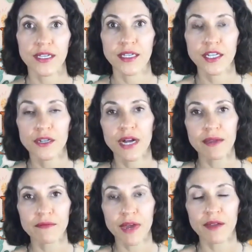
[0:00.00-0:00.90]
You know,
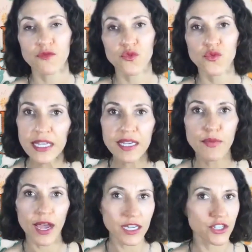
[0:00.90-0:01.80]
I'm I'm really
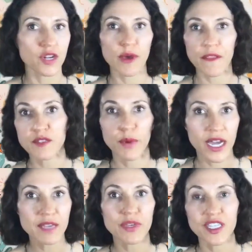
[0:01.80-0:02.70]
passionate about this
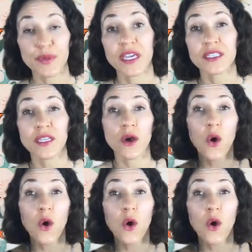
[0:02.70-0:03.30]
body piece because